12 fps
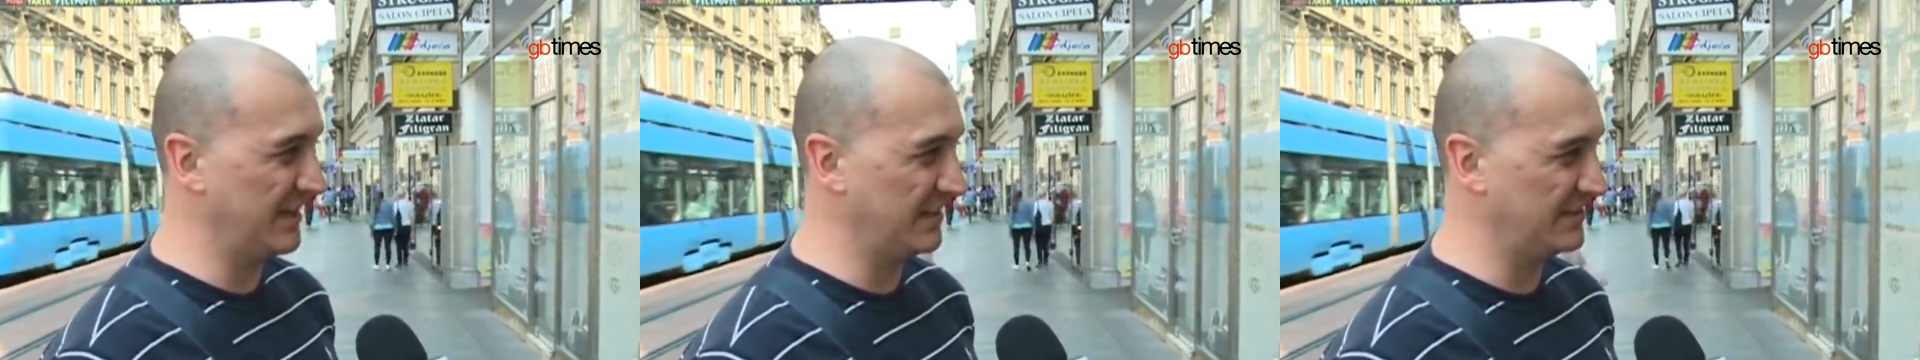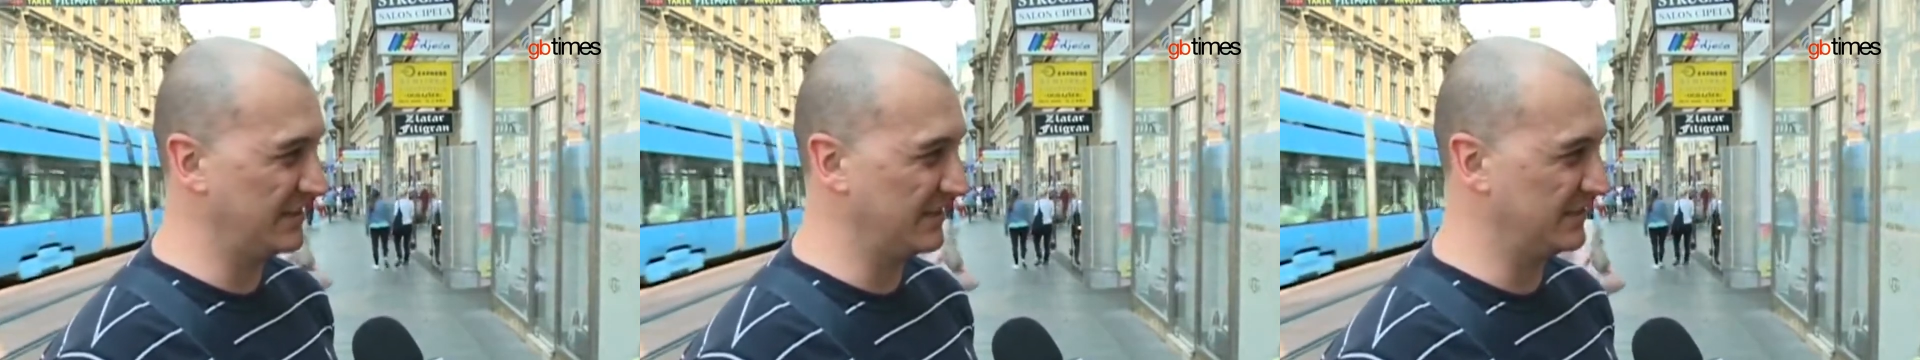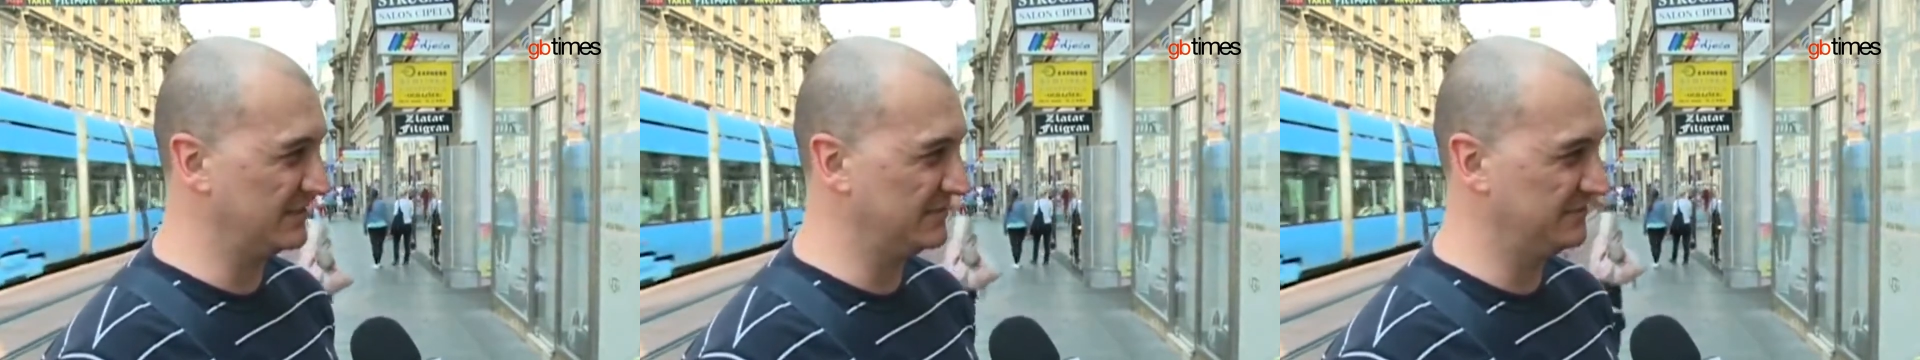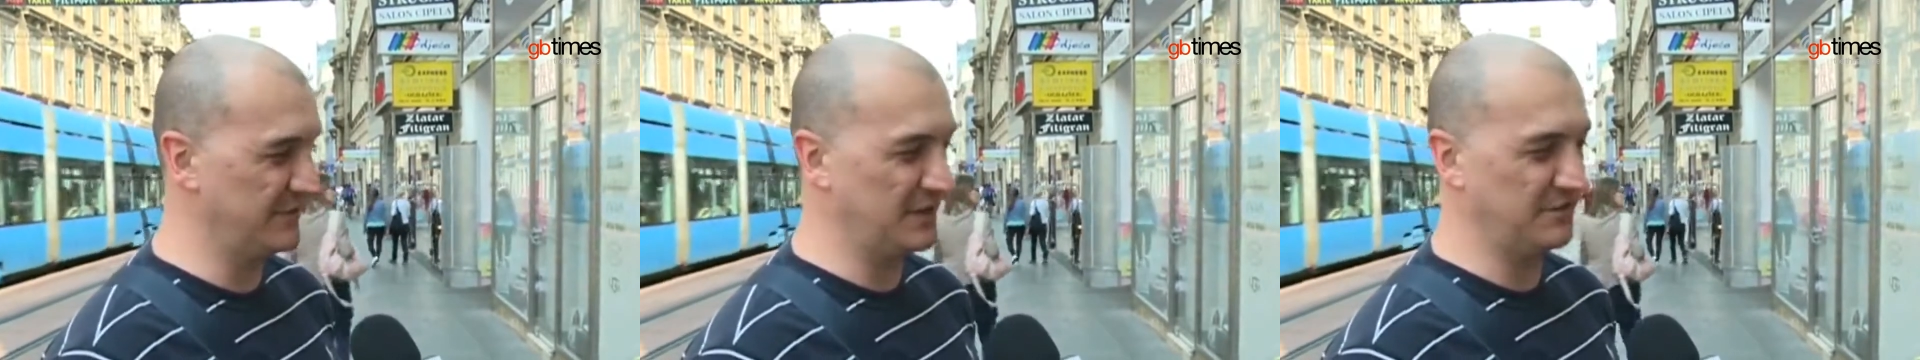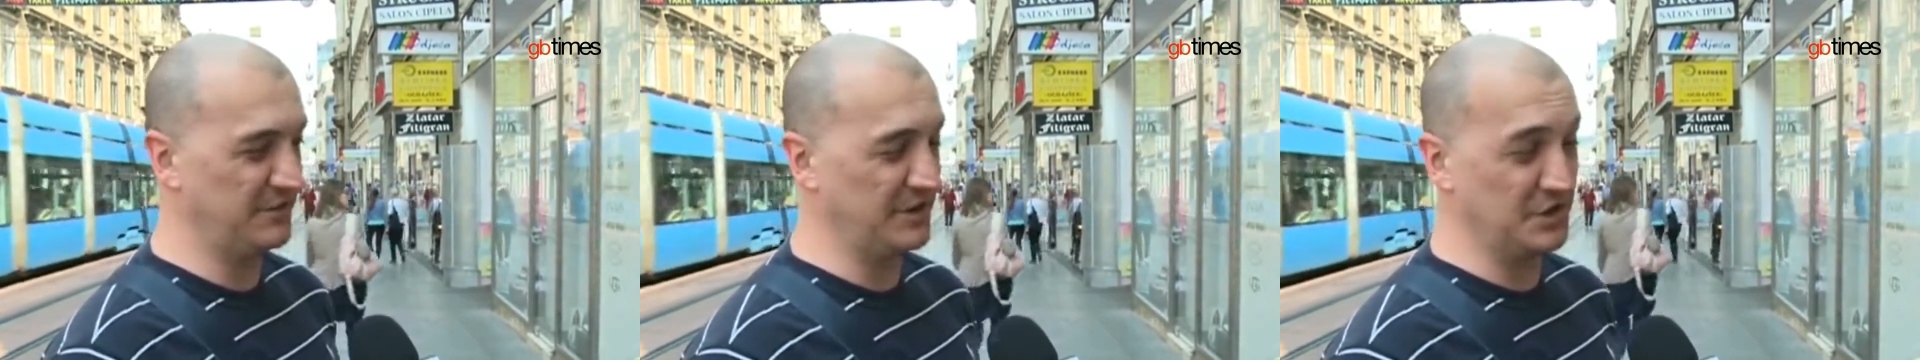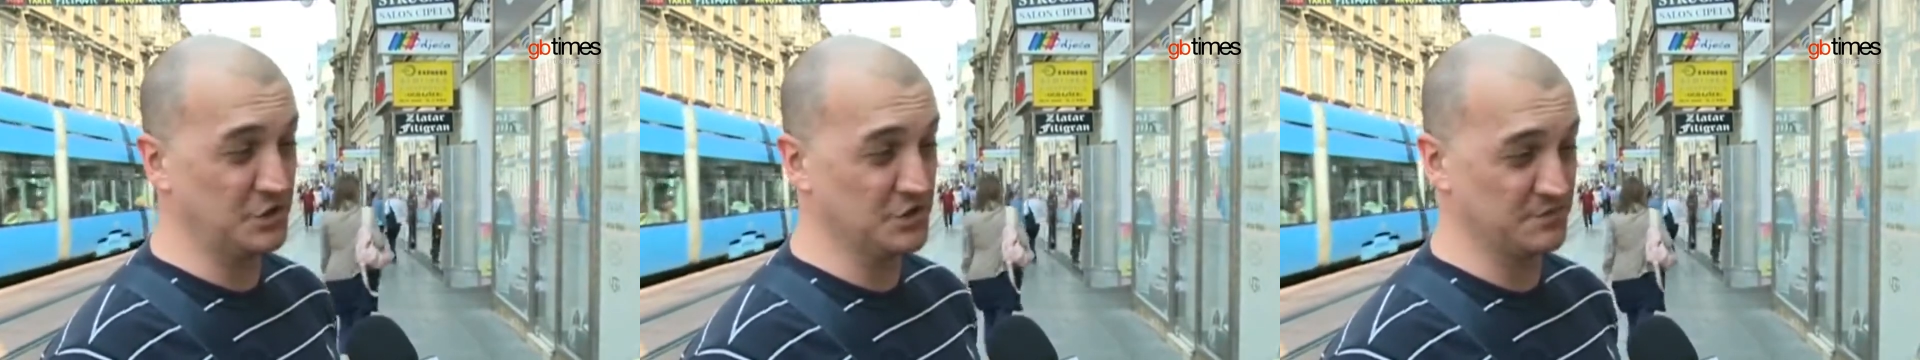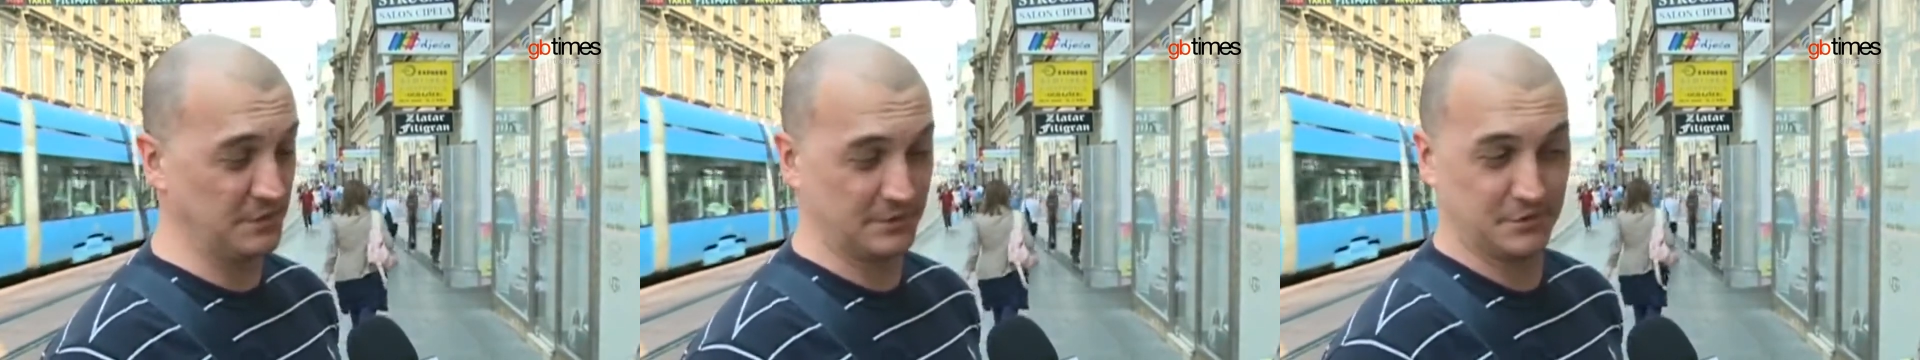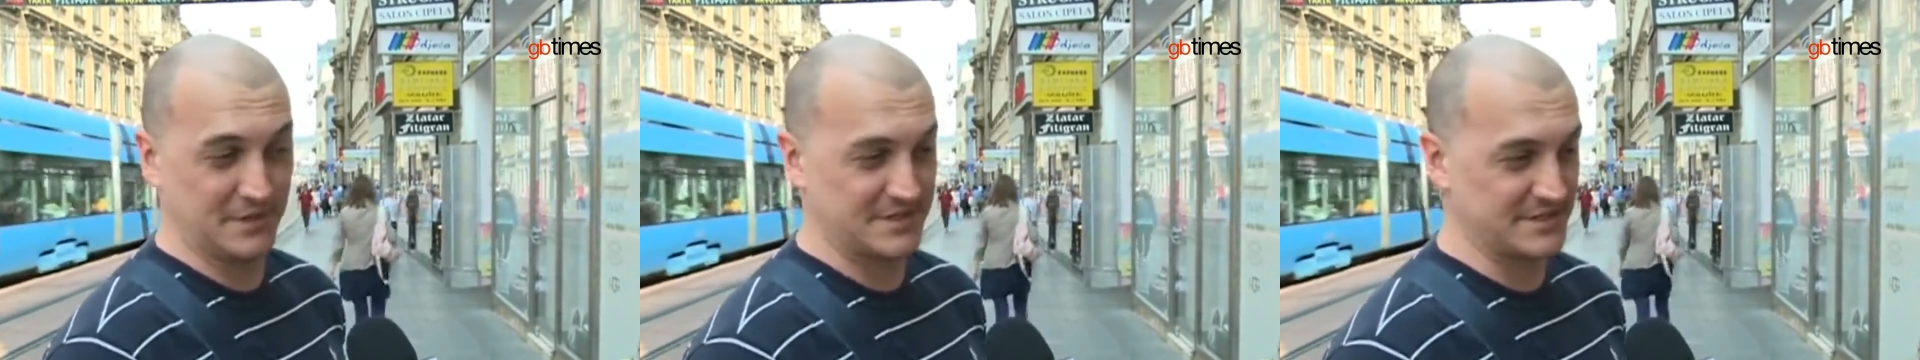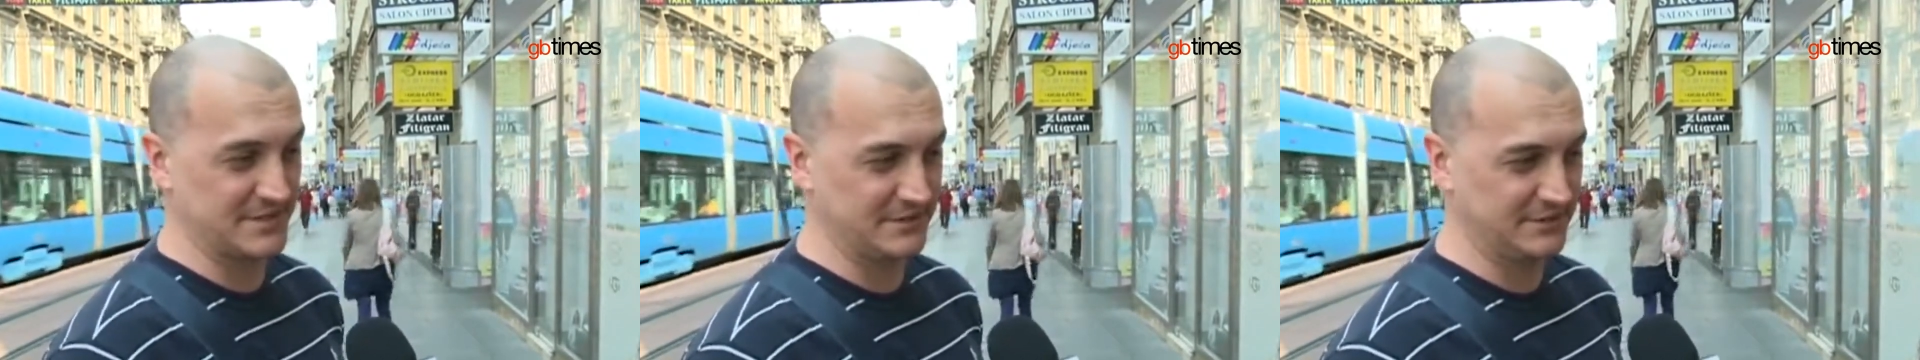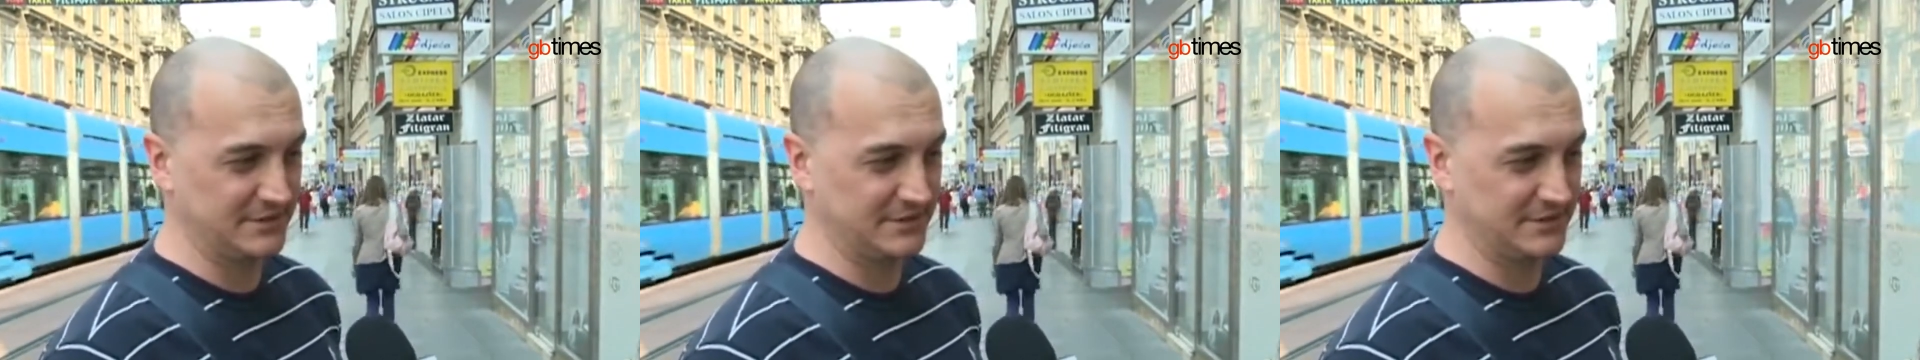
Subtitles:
anything very, very useful to us.